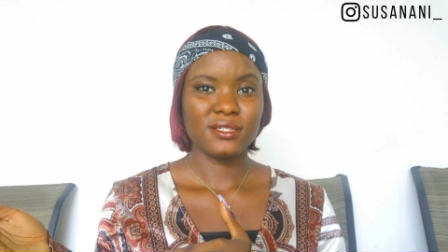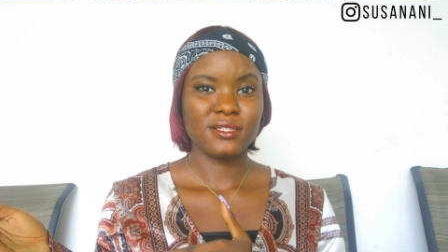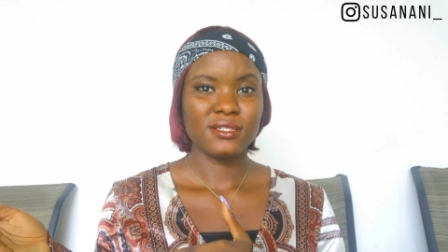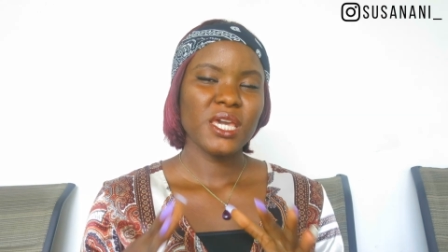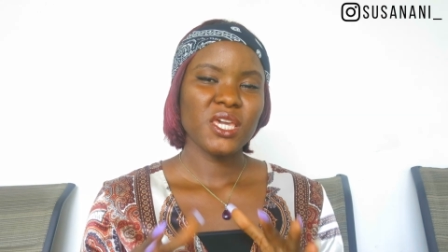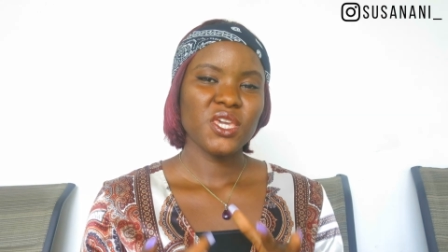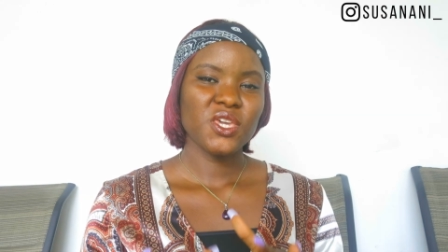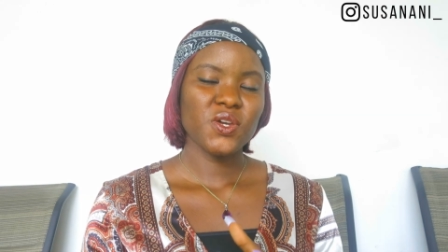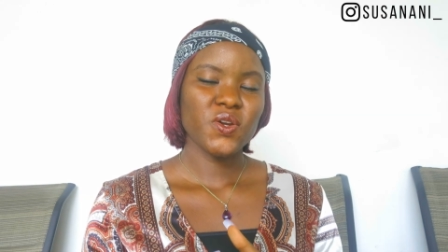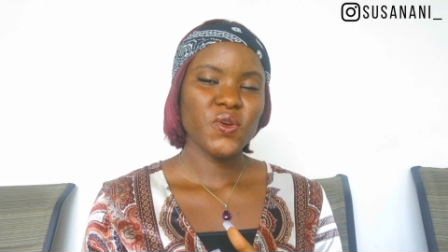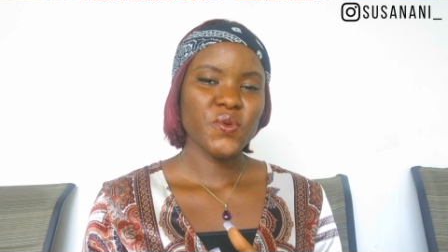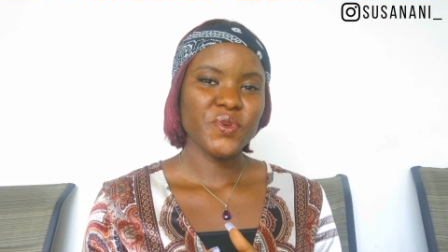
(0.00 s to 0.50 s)

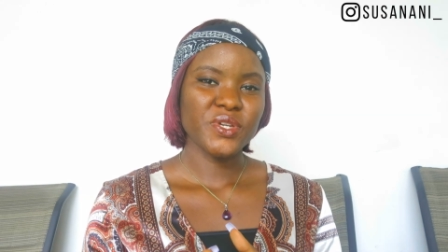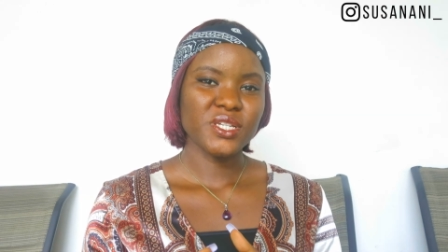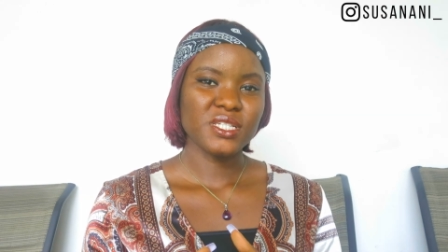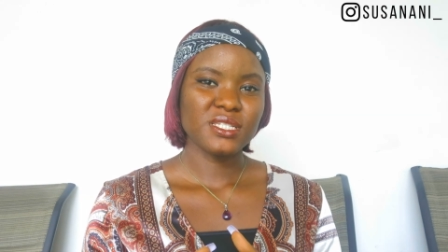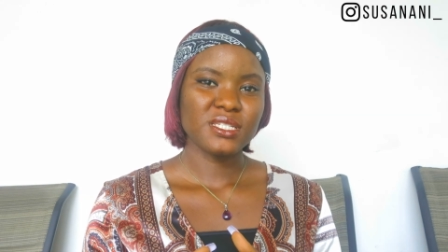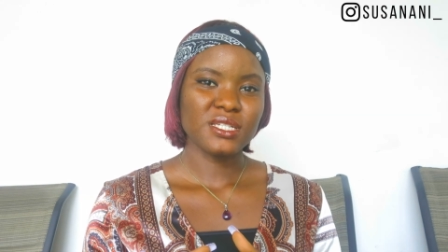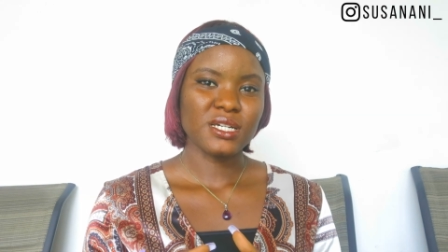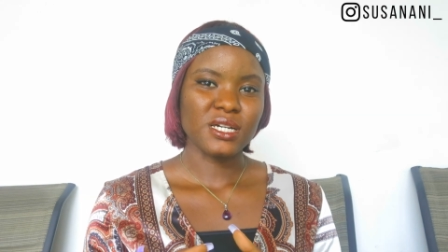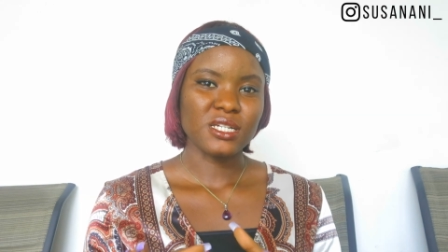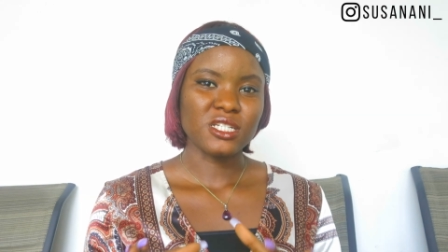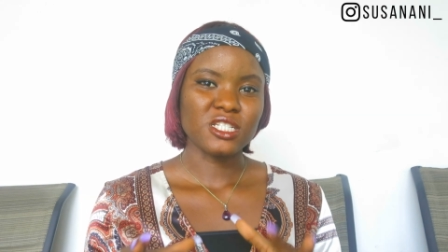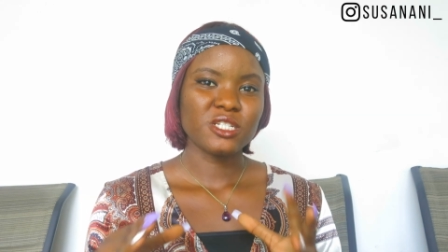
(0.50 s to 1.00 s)
Make your
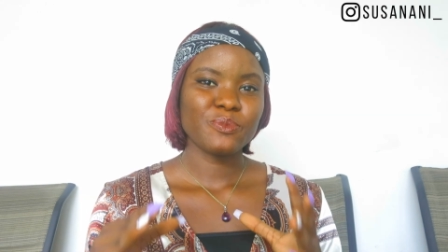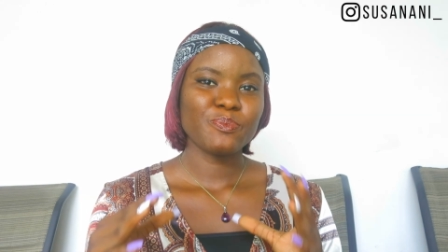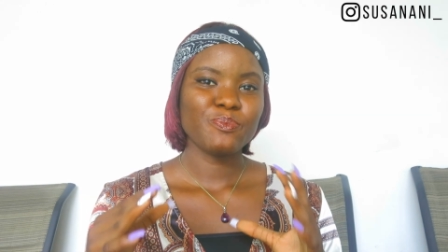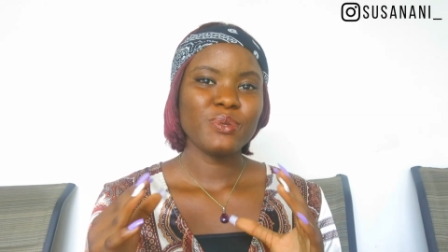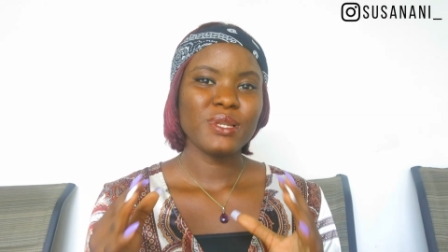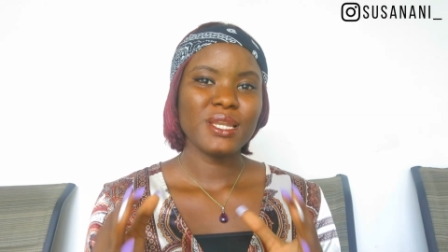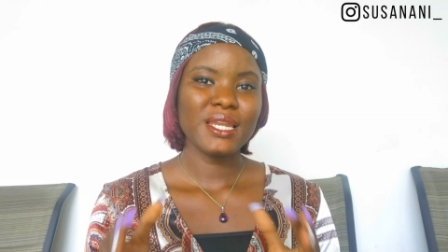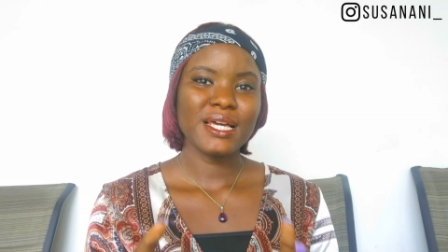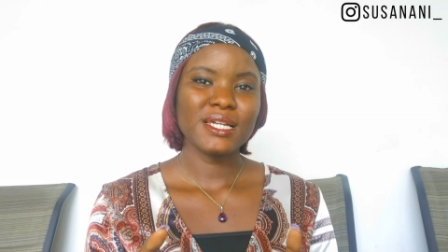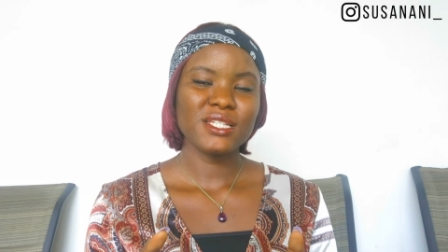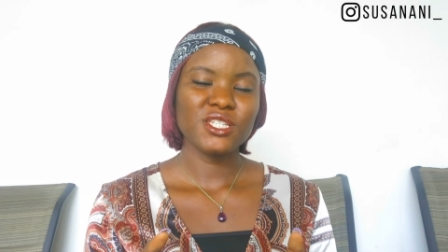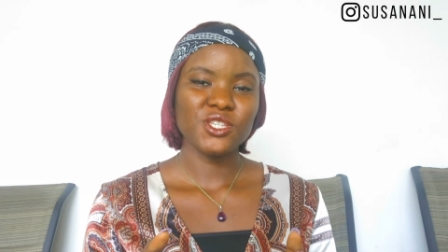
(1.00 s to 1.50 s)
research,
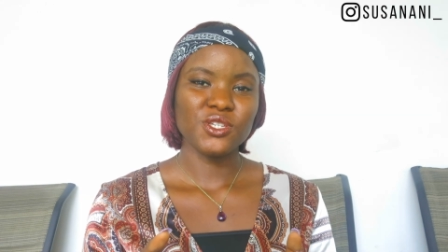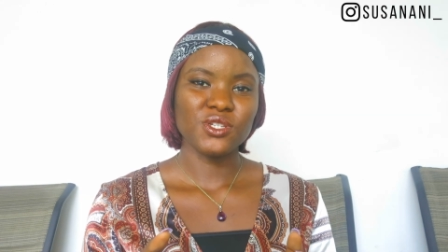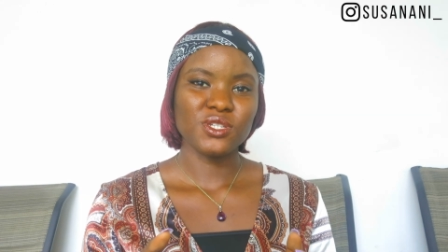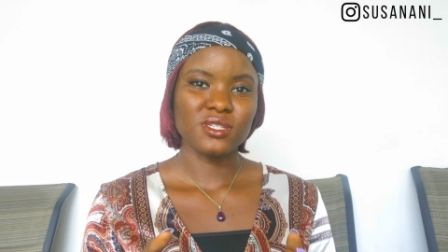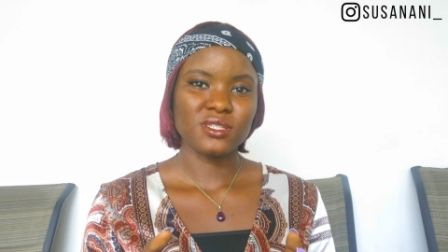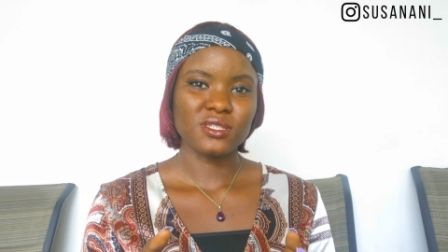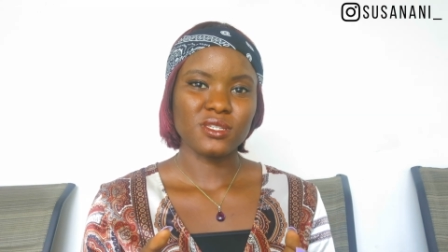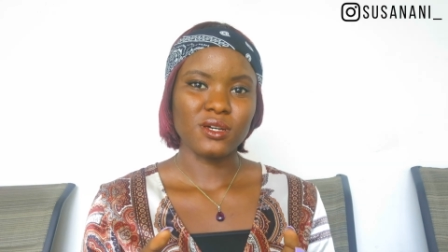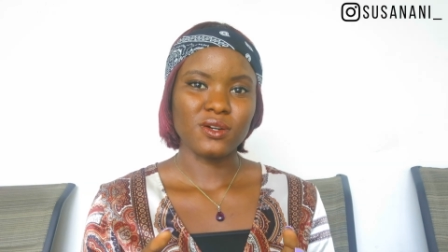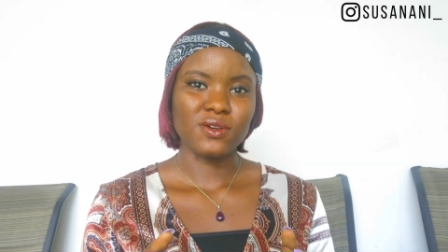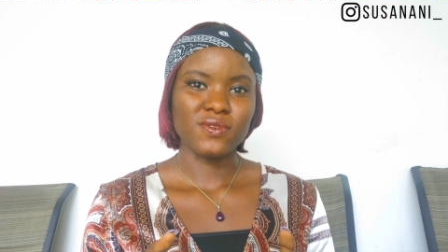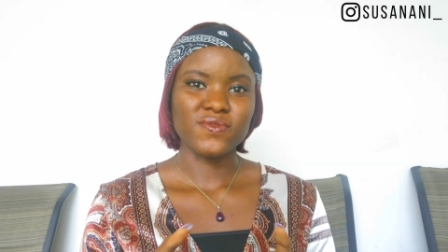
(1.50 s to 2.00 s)
plan
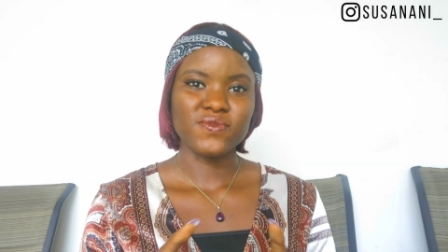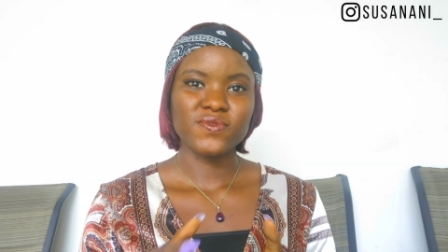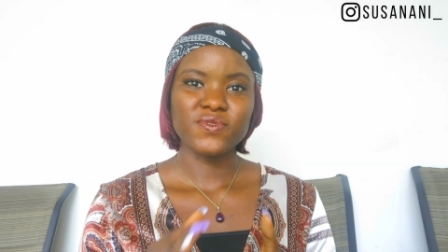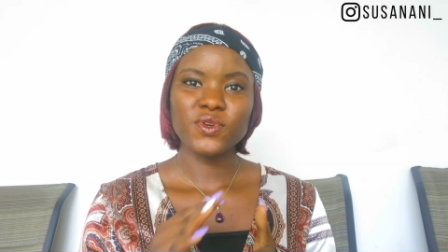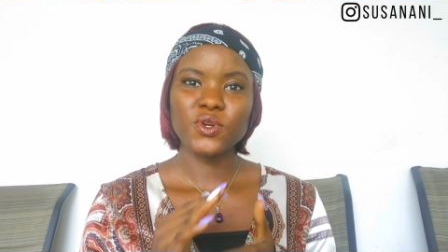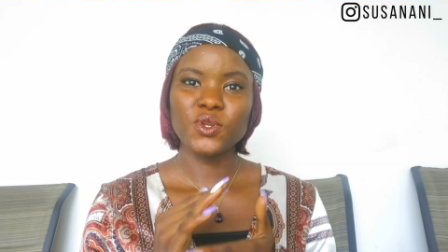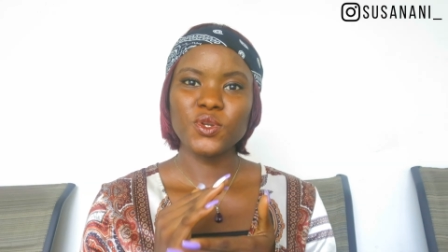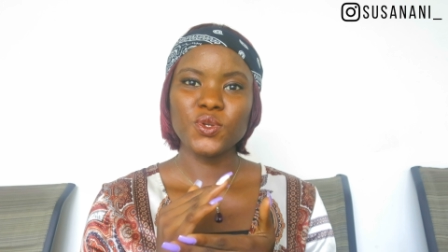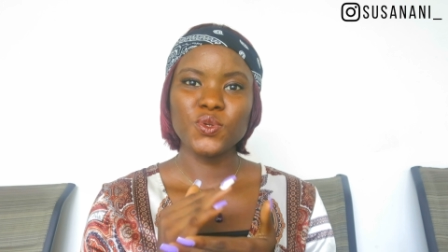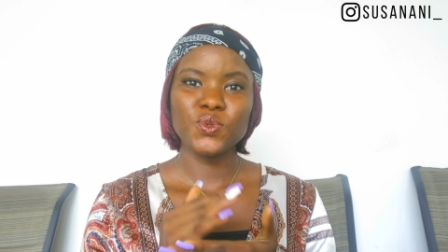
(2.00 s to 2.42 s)
yourself,